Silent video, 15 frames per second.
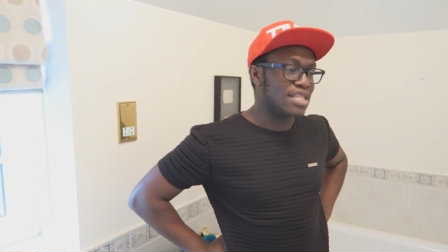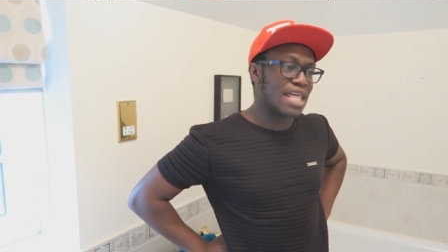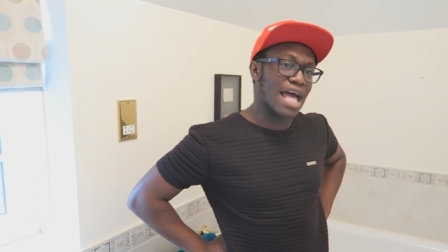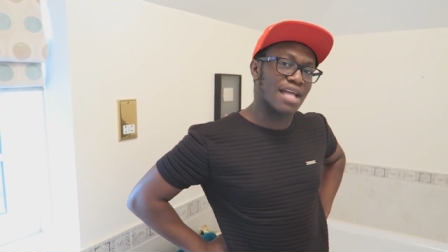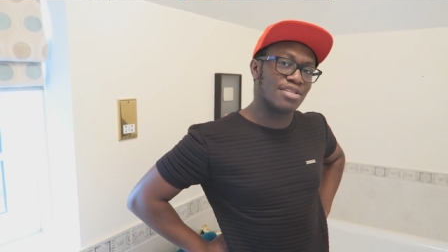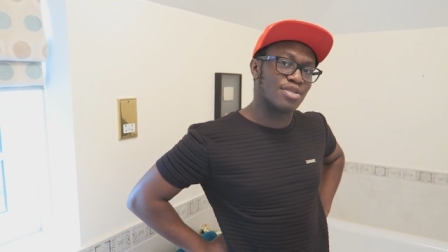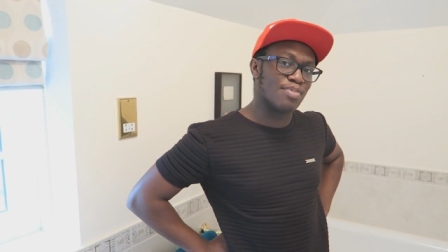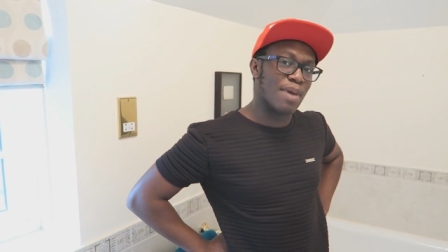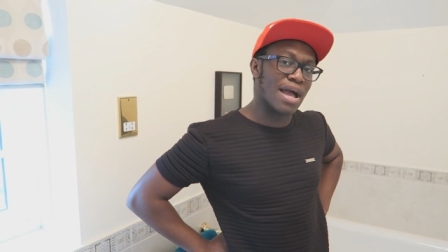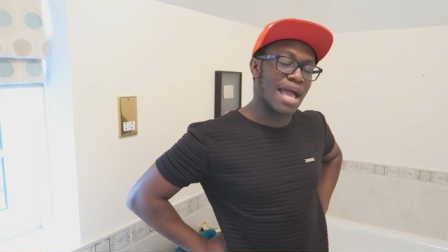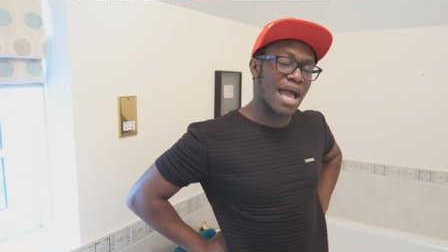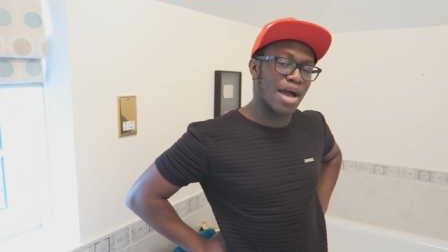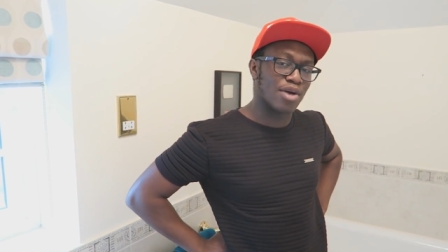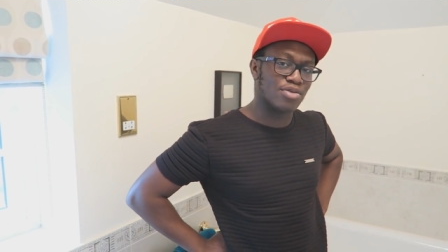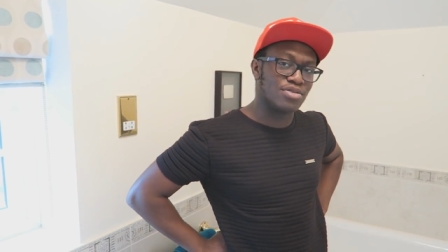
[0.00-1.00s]
That's my
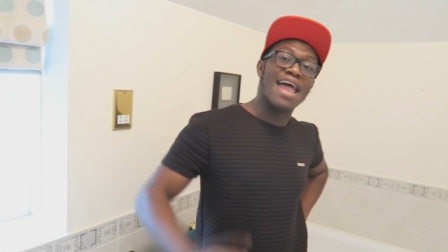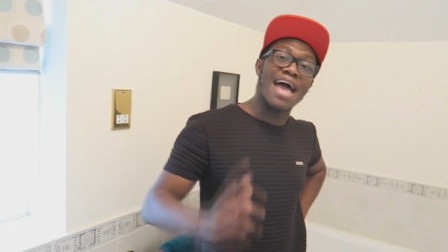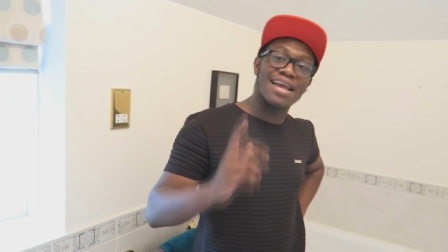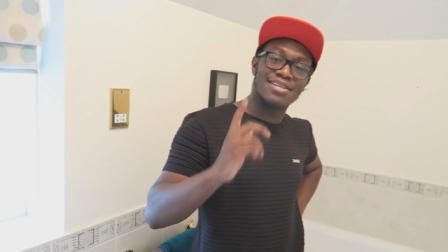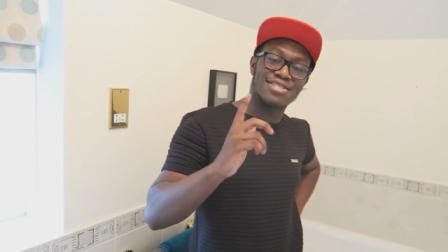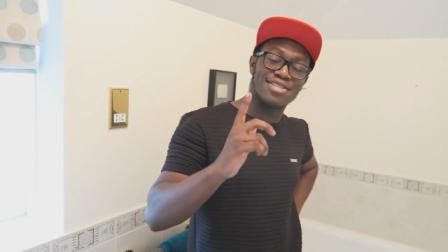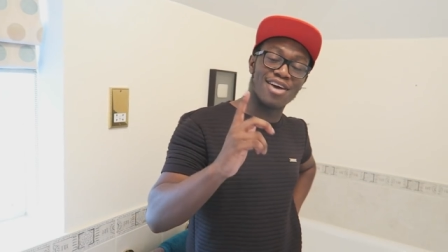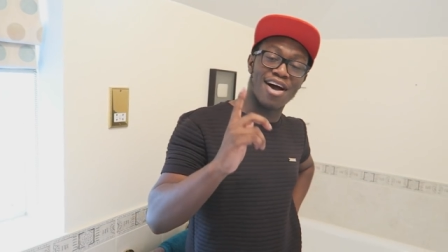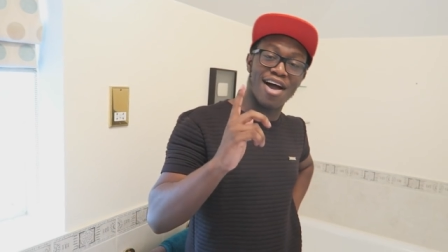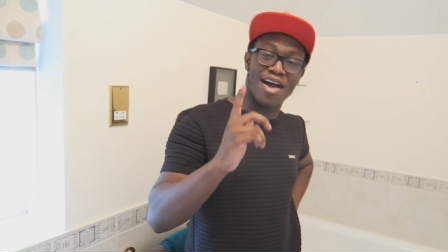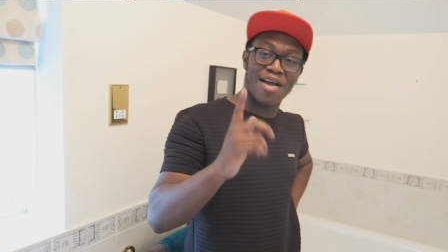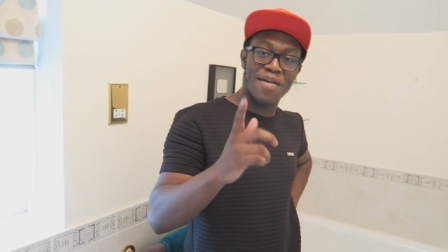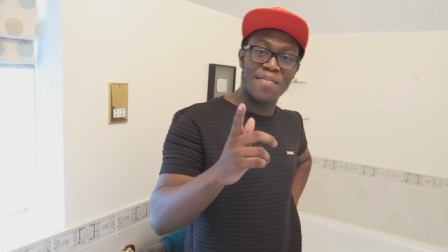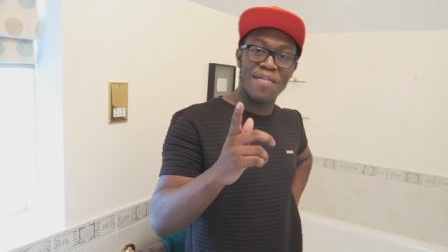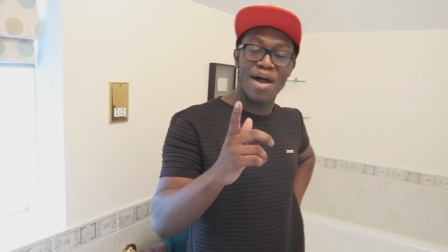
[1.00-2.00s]
house. Next
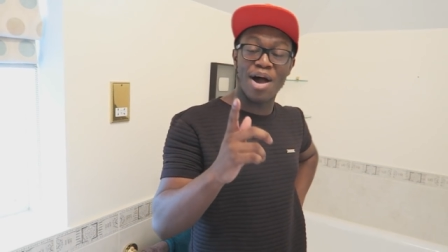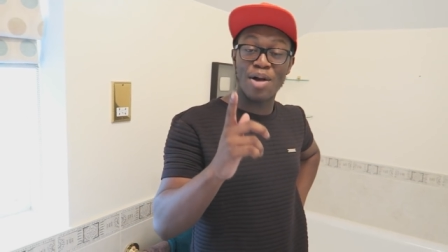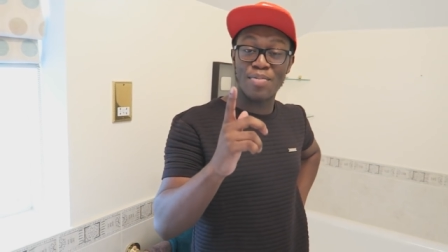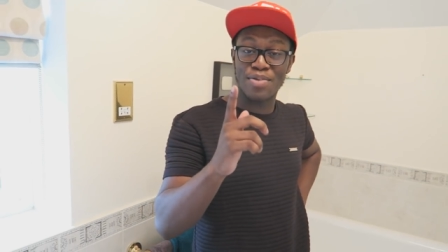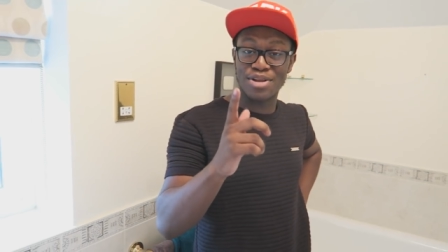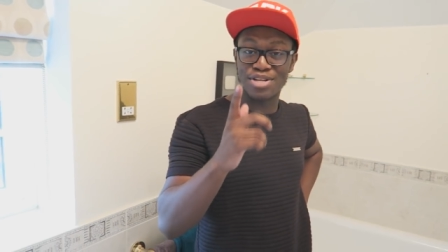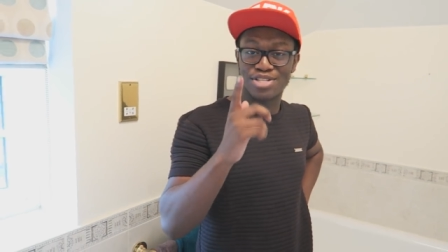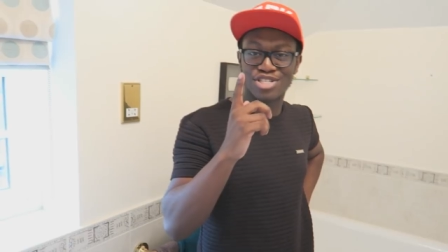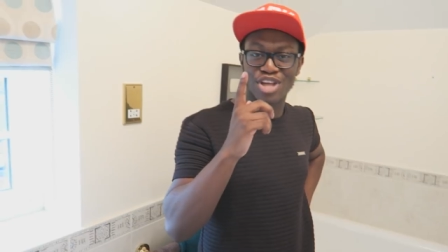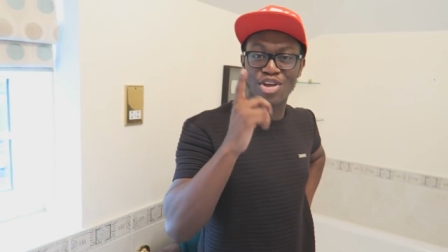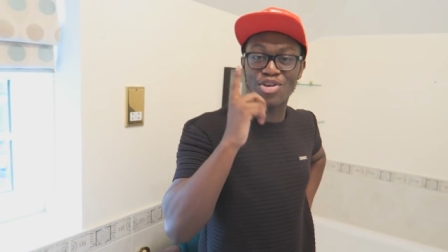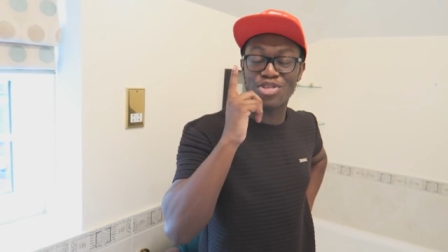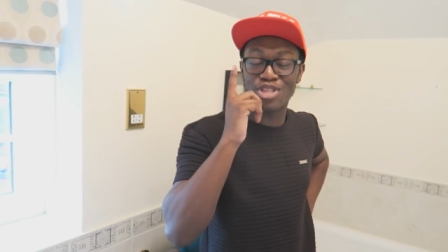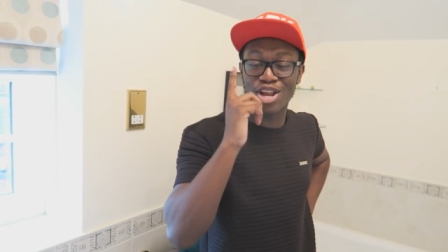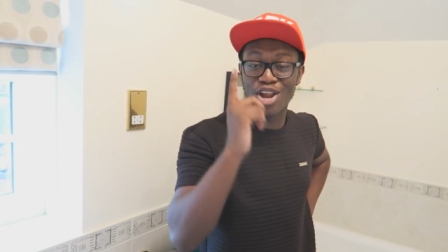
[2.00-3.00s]
time, I'm gonna show
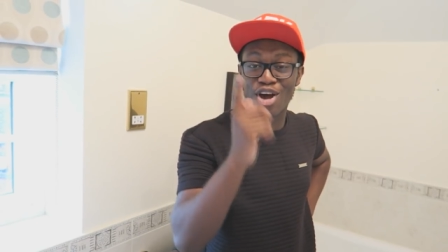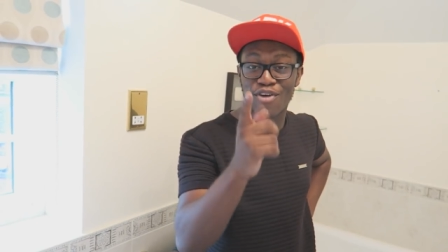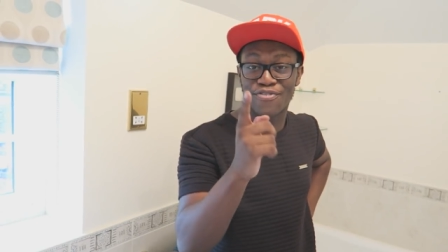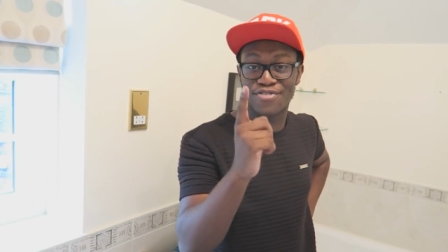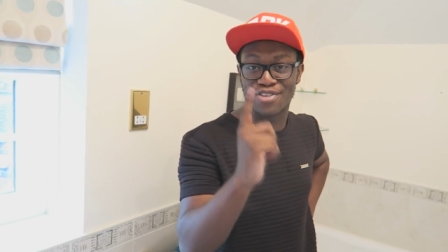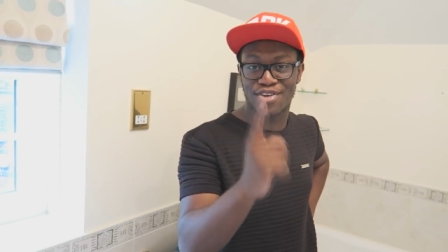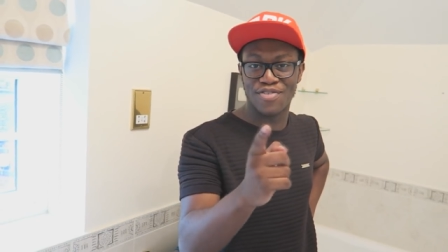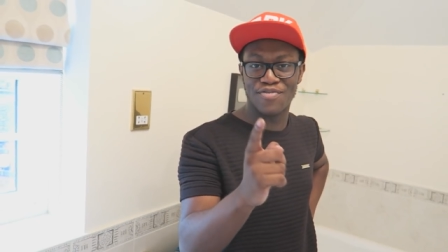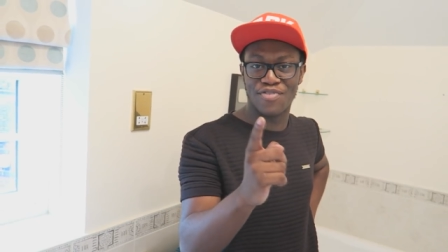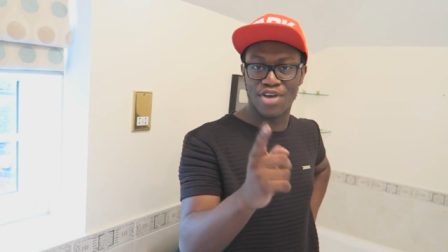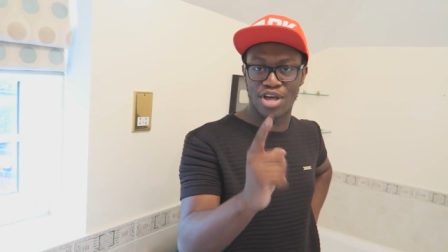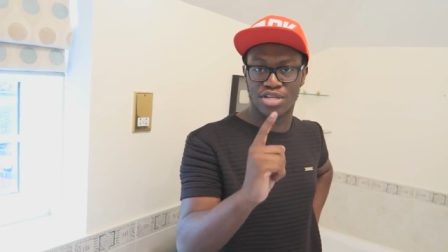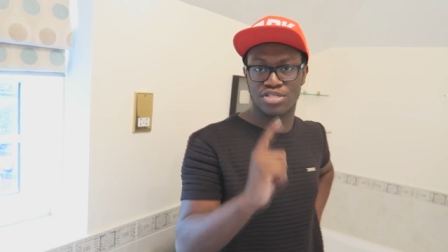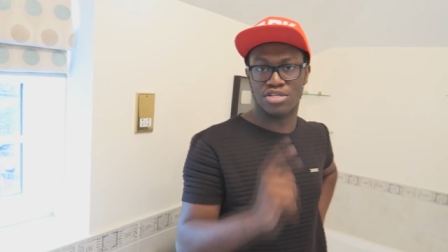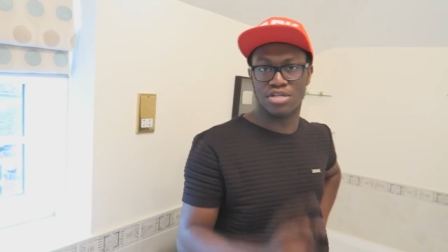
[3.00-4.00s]
you the loft
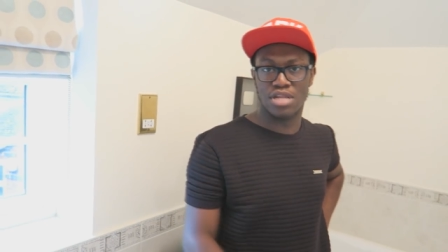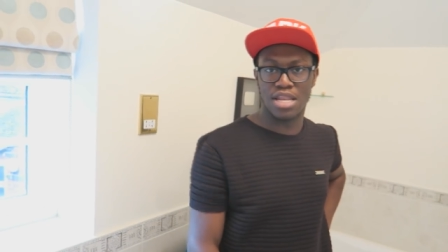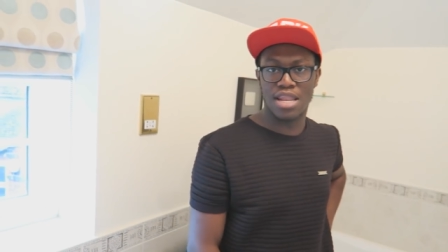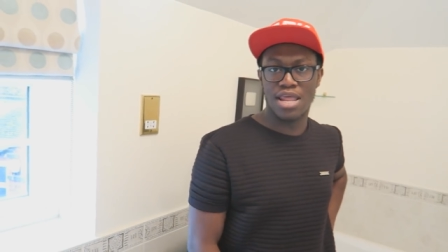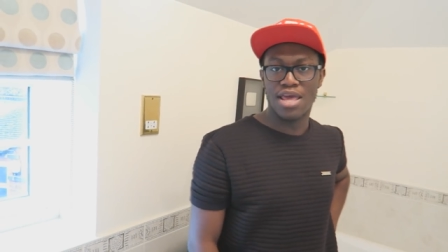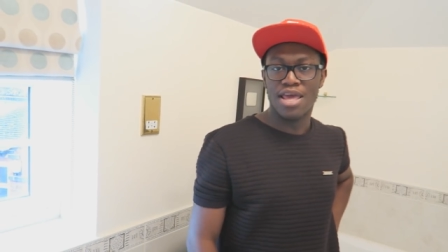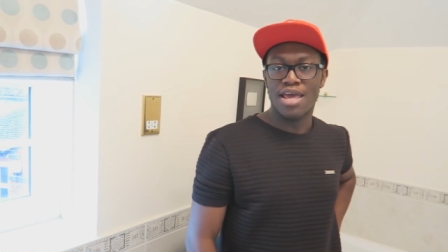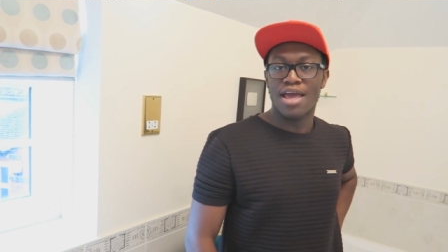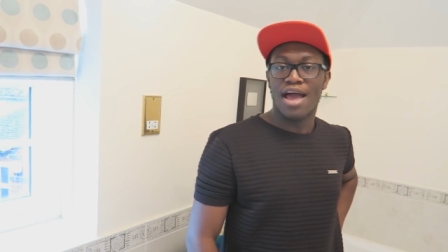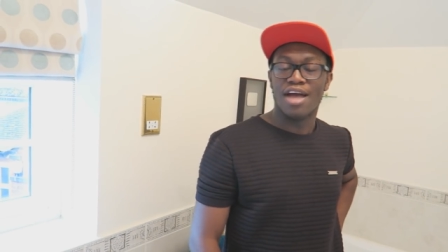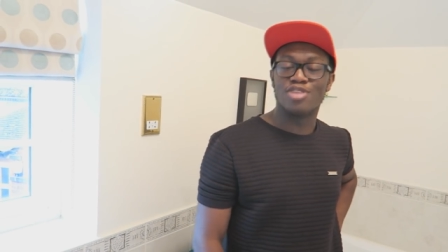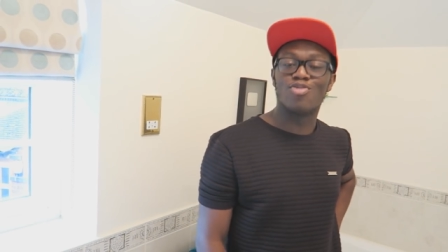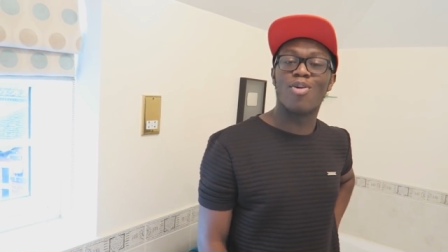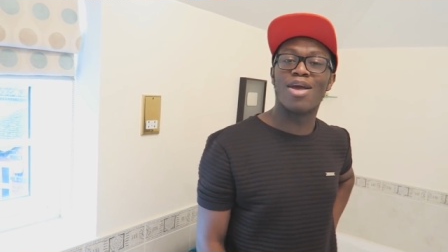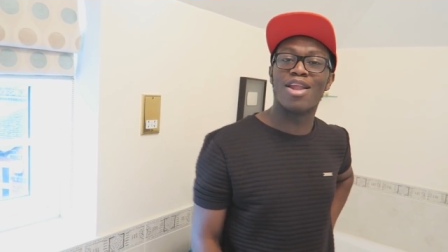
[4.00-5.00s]
conversion,
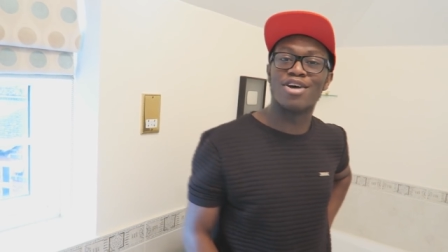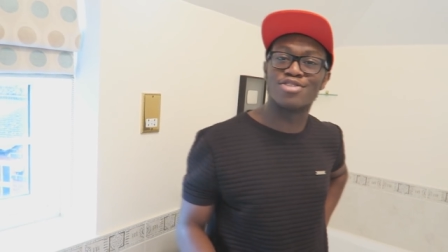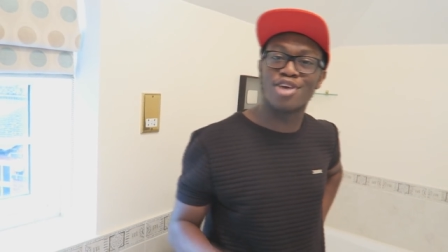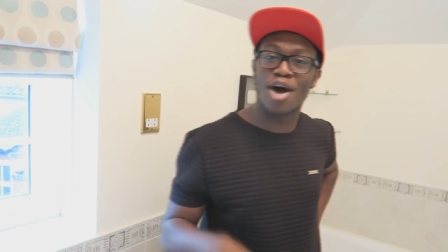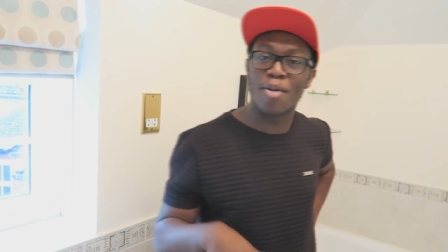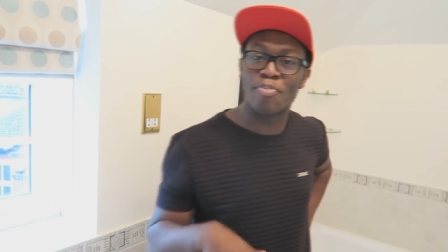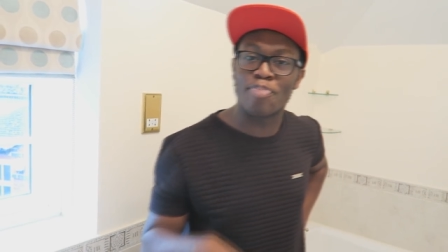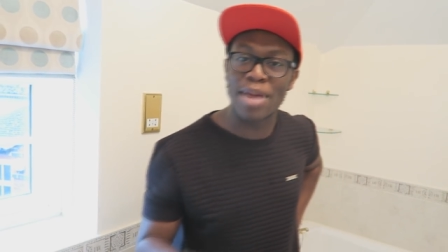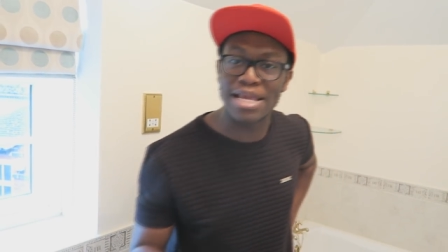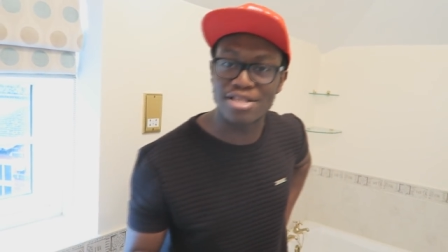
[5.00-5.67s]
as well as our